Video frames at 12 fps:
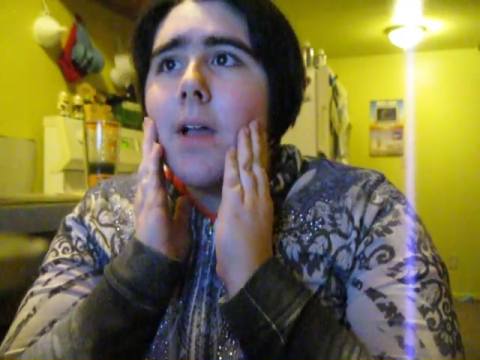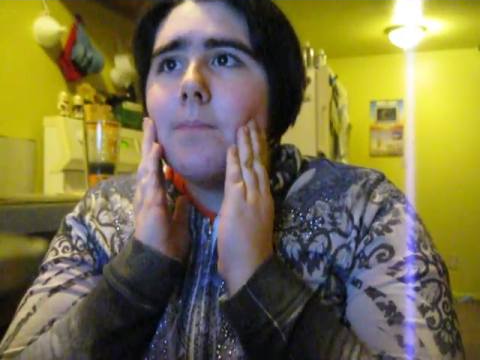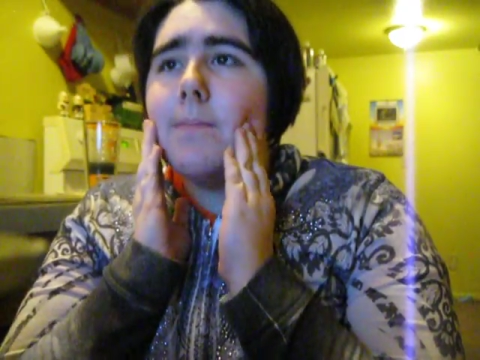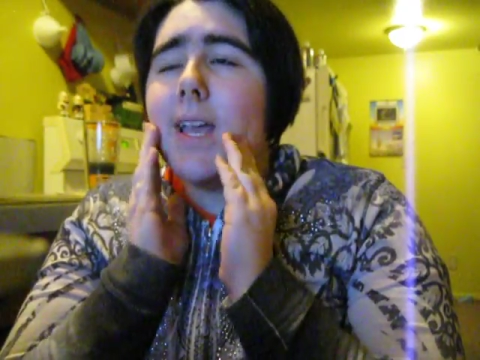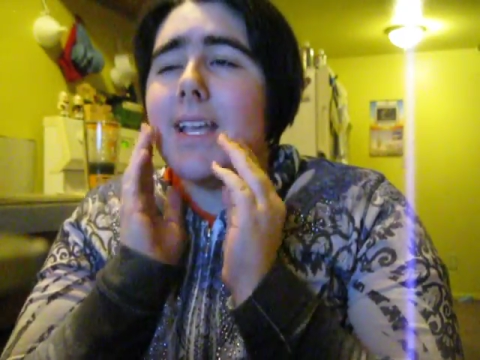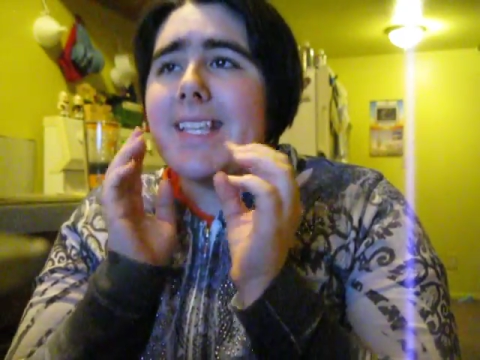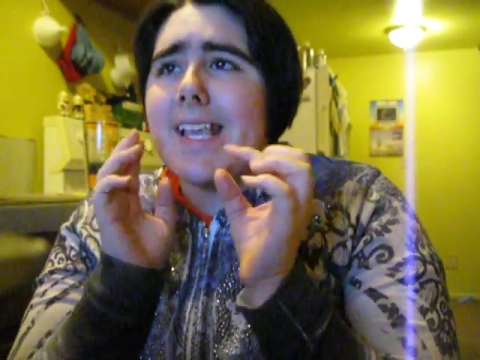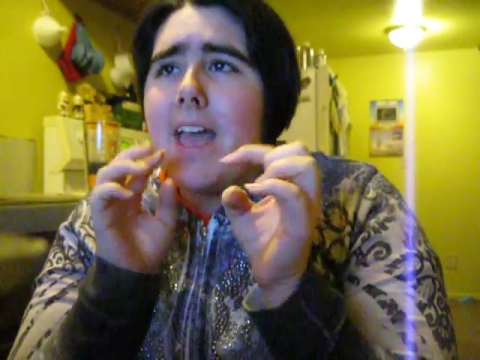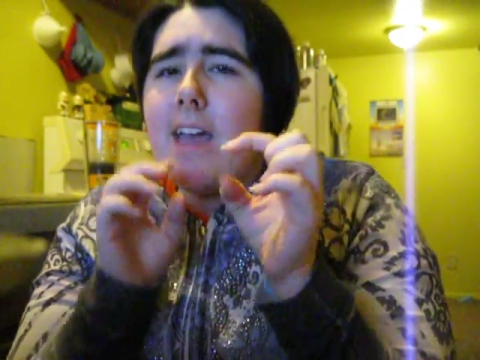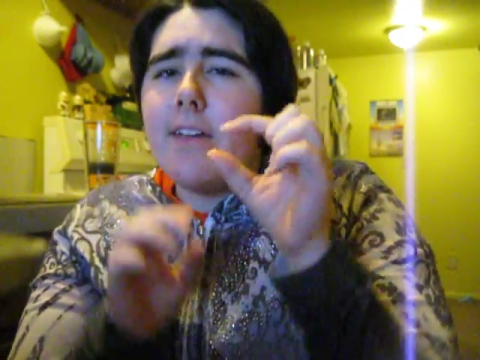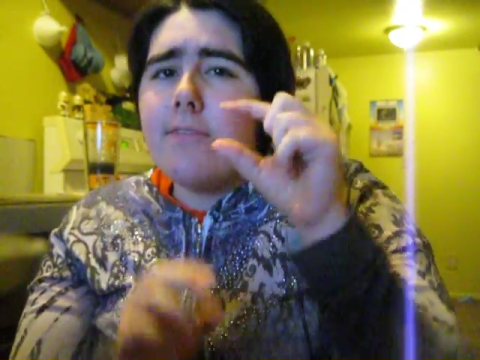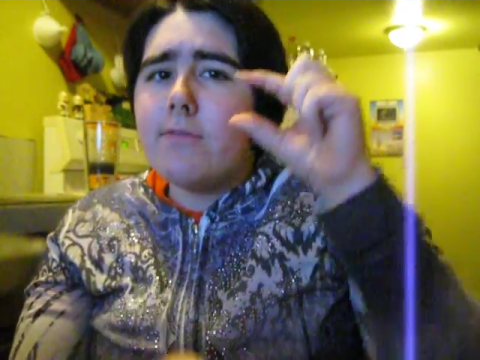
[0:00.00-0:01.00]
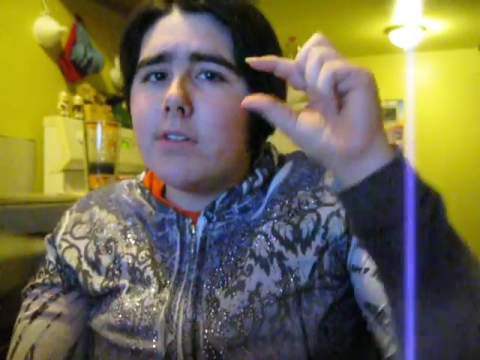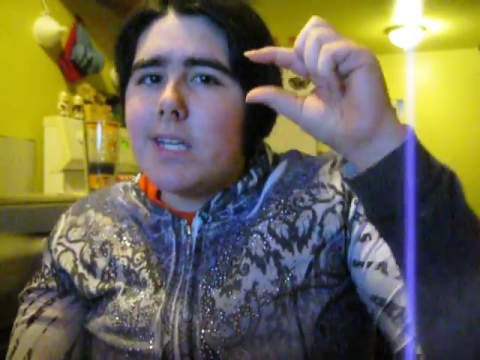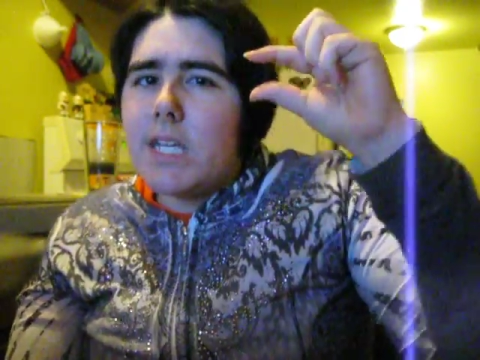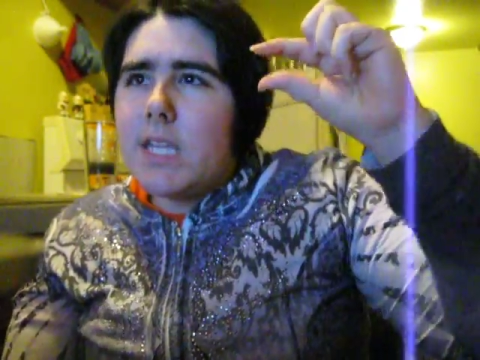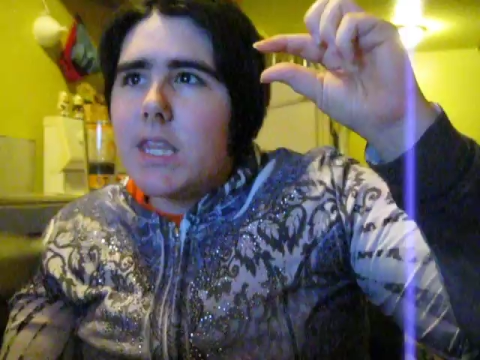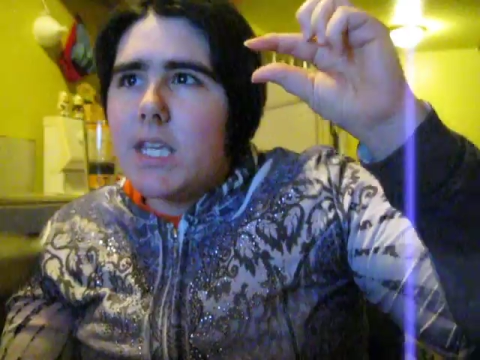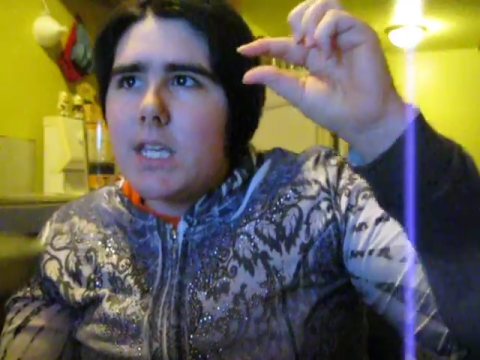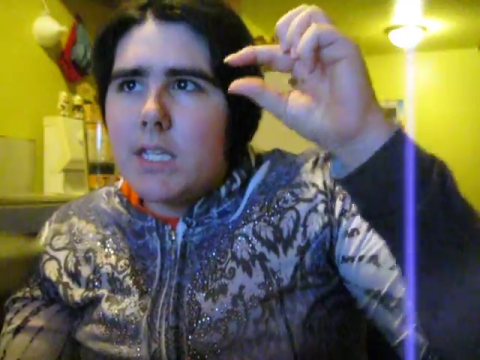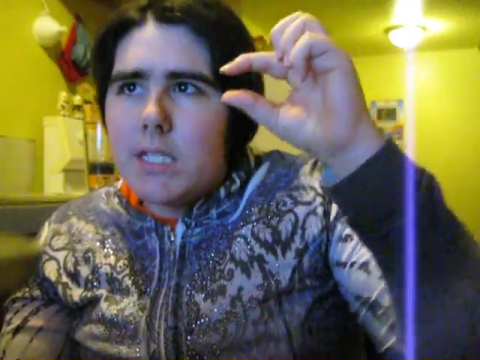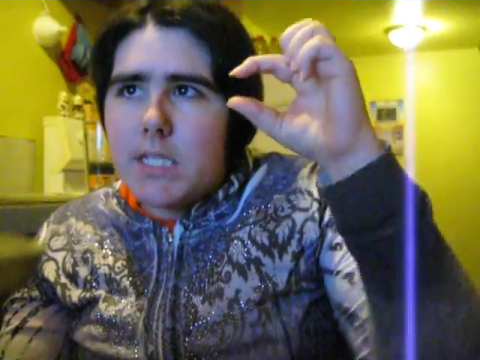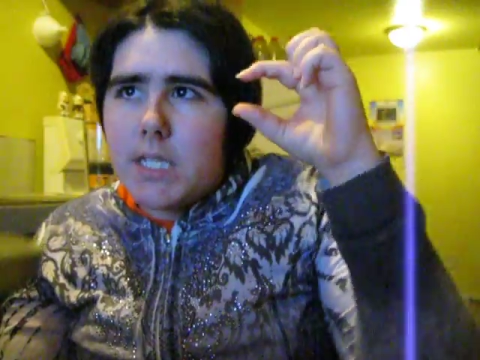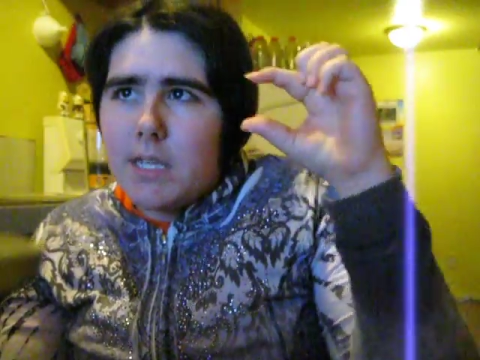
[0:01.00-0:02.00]
makes
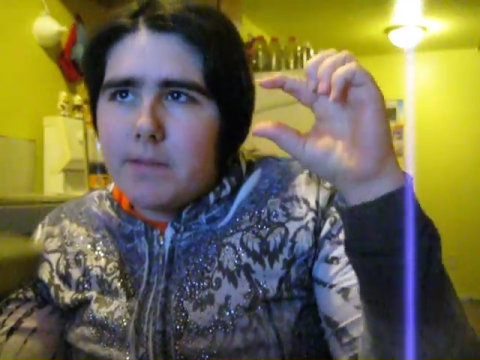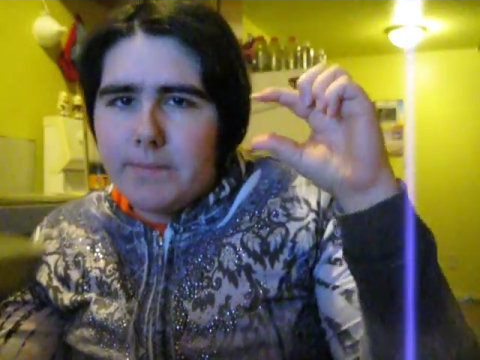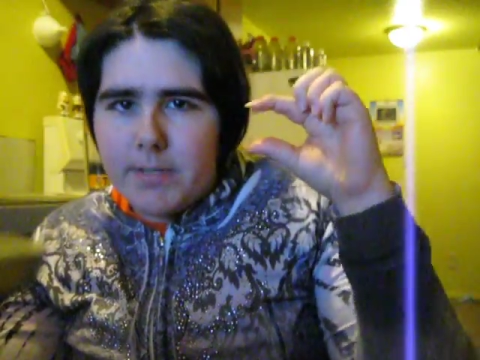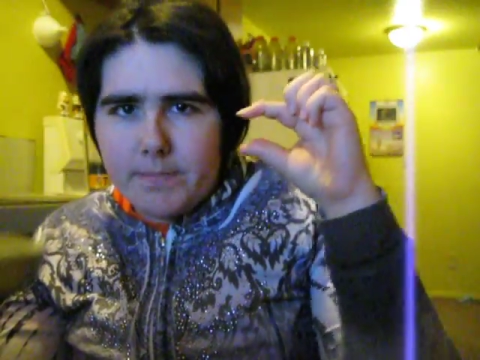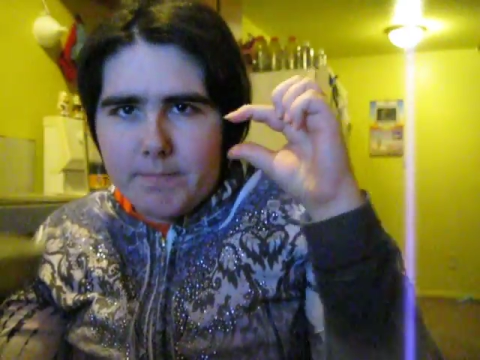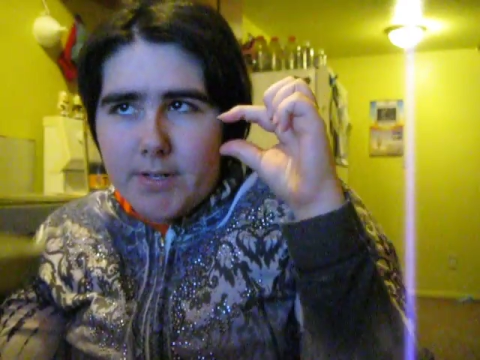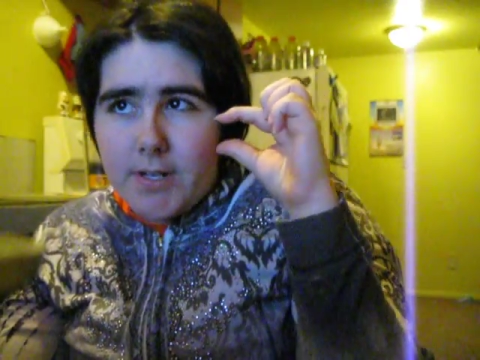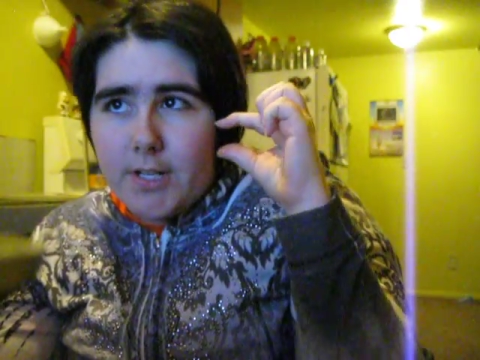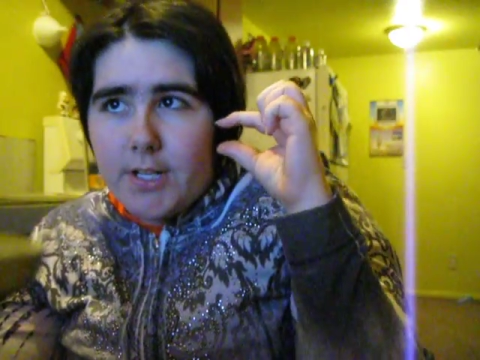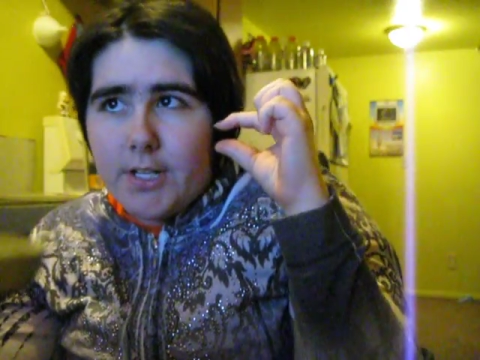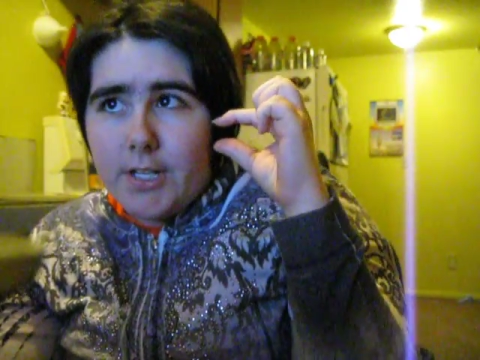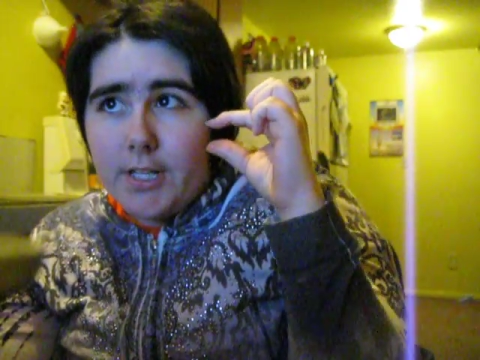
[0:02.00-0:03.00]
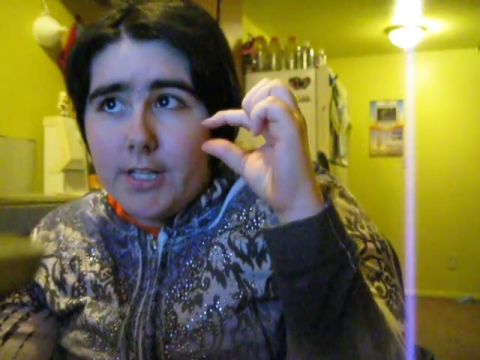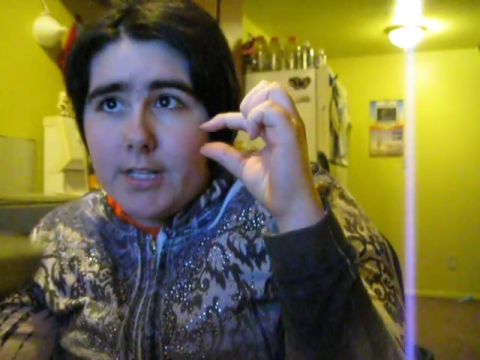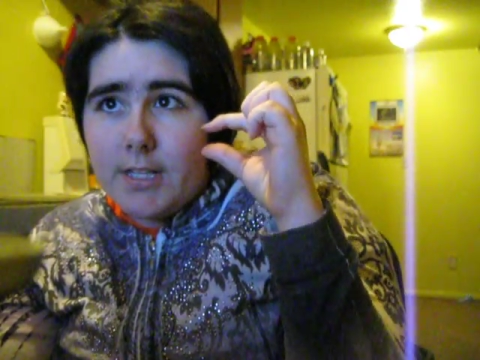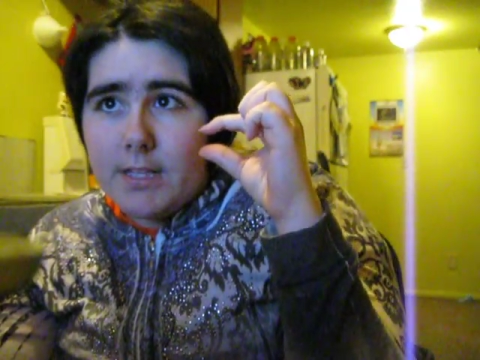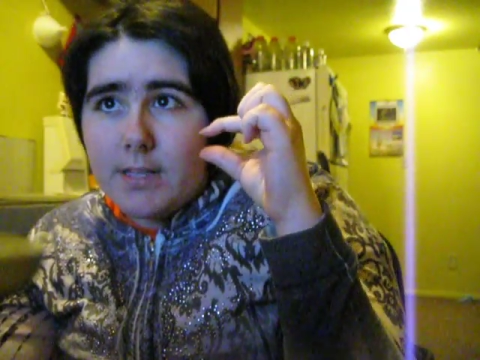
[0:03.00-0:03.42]
everything seem seem small.